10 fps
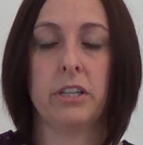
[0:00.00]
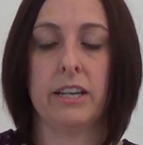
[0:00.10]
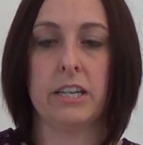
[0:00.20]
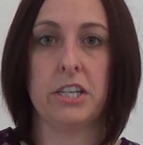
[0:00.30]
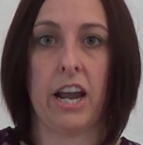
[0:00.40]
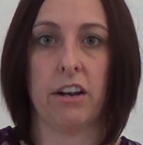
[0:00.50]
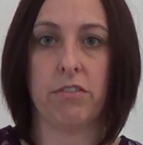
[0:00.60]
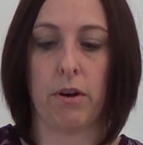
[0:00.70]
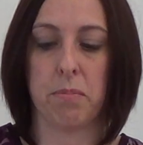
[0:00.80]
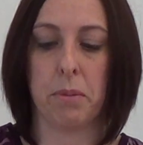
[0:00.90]
to inject
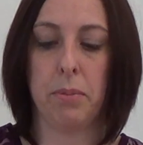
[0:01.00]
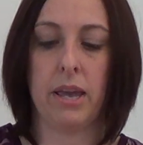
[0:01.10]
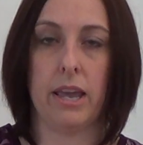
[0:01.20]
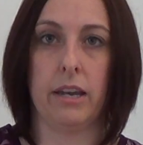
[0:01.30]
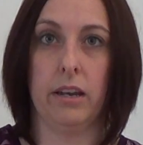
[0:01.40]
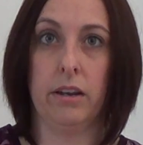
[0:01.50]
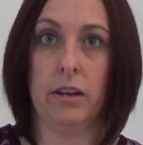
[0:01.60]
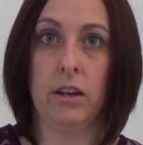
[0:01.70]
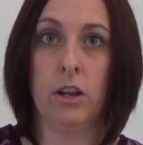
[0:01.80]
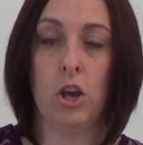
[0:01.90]
from the pen.
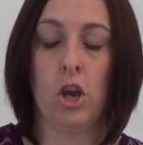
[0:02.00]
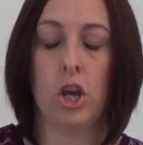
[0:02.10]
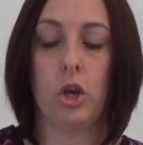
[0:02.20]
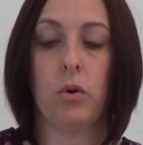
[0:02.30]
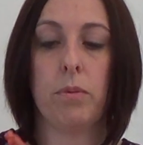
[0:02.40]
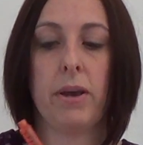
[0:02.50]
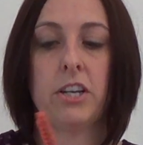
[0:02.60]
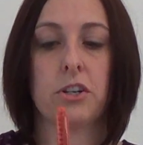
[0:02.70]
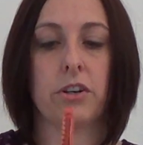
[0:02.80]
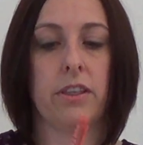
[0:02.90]
You want to make sure